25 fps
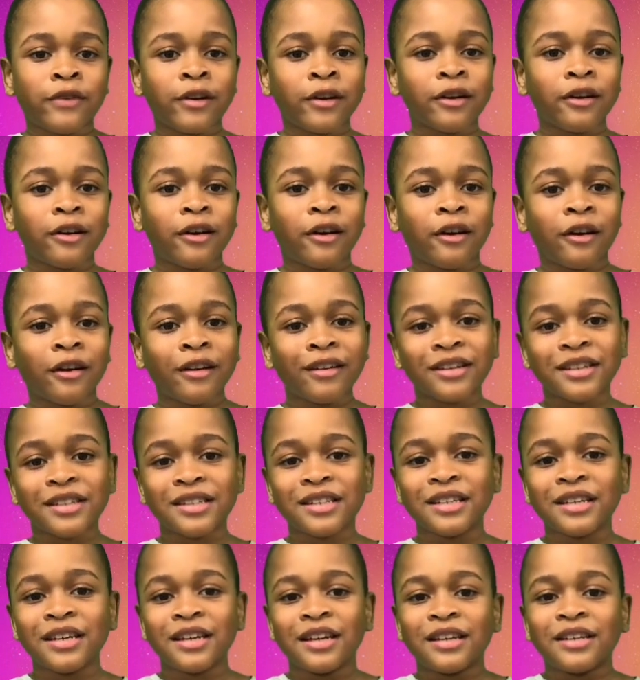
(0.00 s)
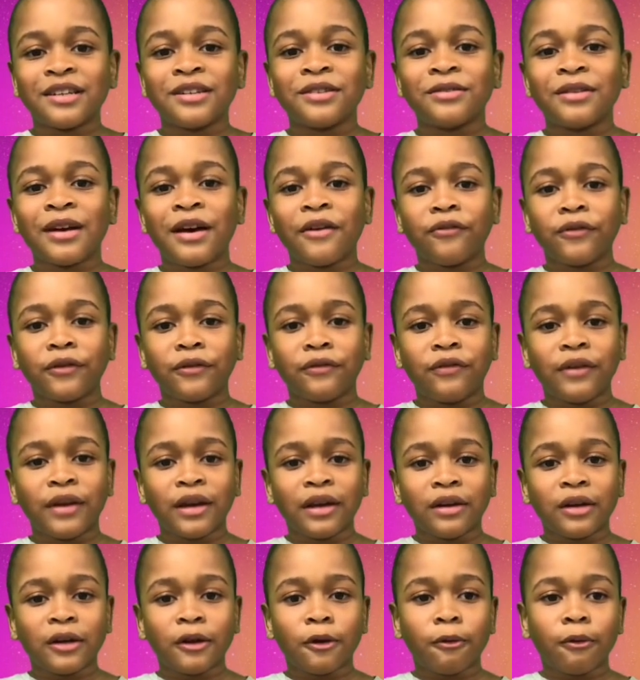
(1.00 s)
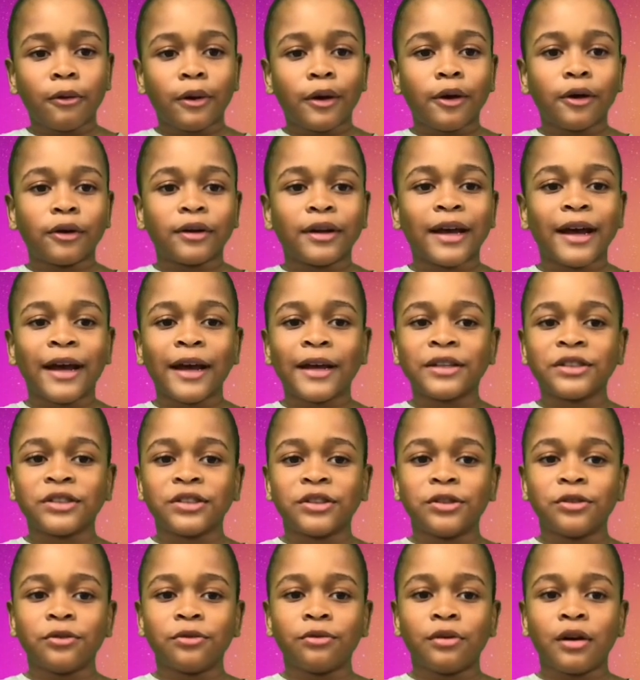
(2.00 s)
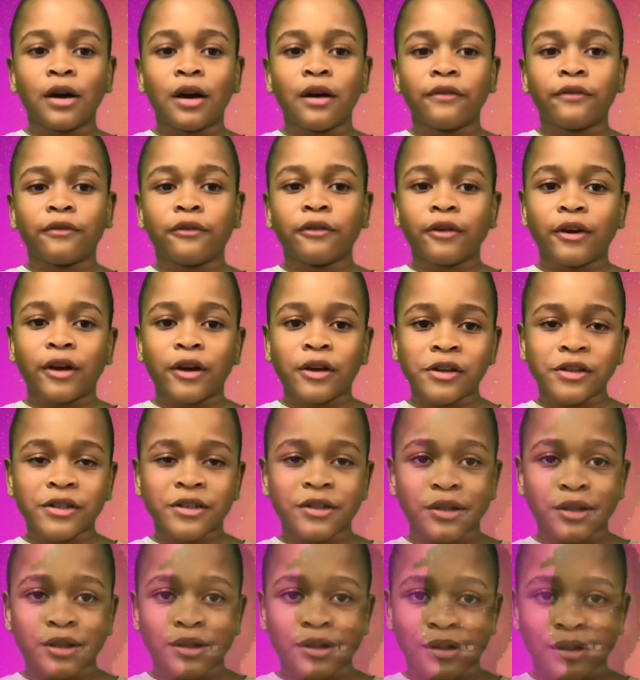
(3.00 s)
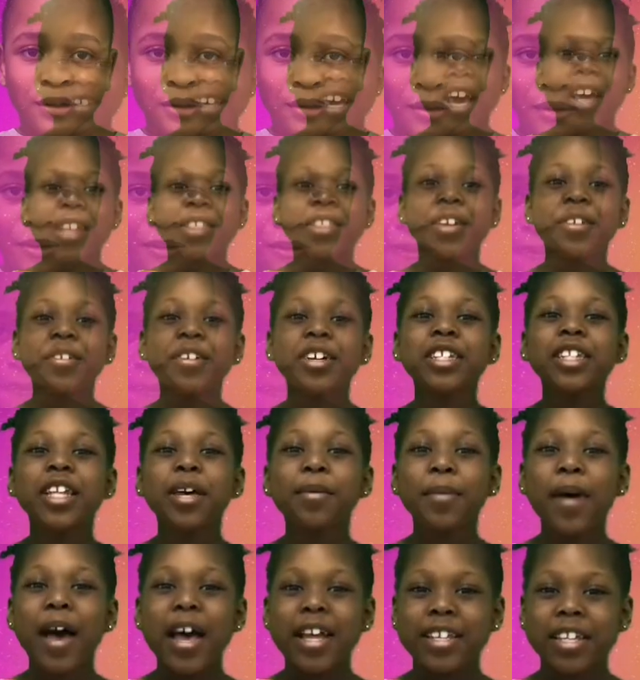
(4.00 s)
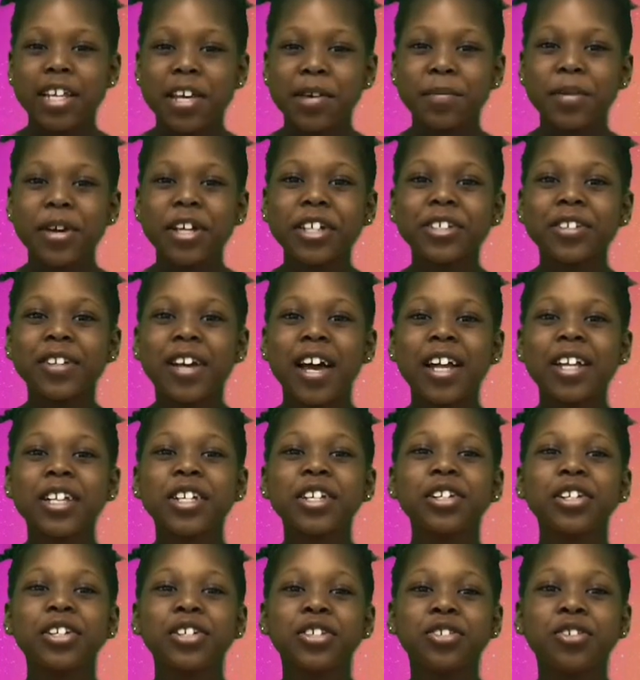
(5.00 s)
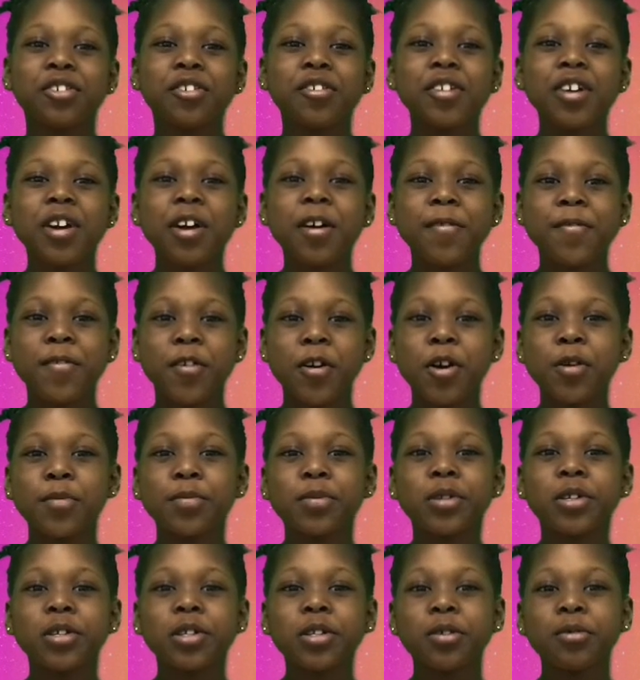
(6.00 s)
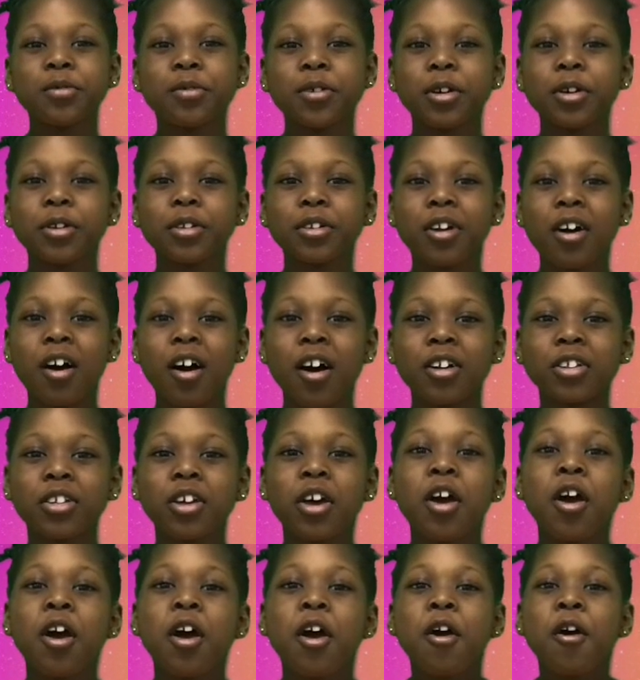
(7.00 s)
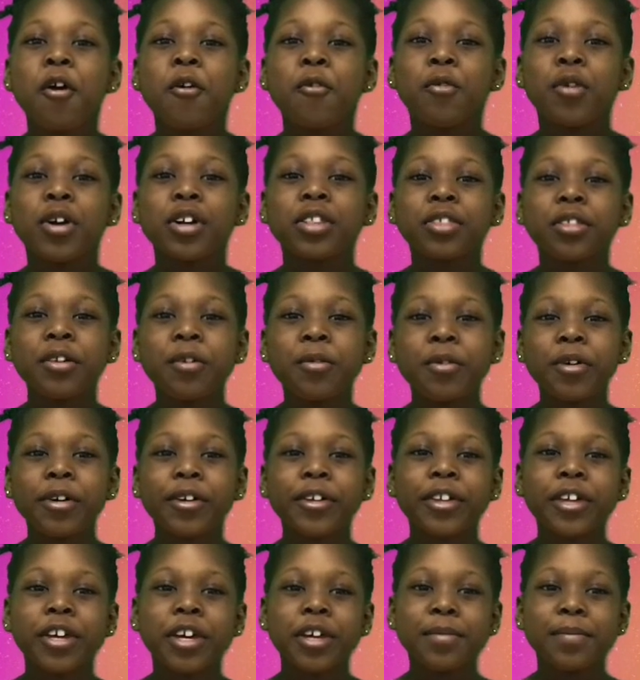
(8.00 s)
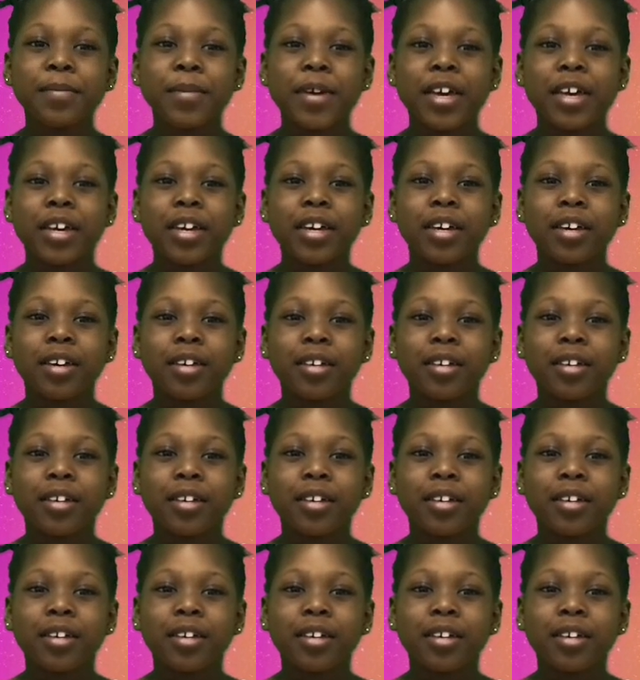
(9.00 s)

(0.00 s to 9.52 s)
our hearts to everything the world has to offer us. During the pandemic, she added a story of hope to the world called What the World Can Make.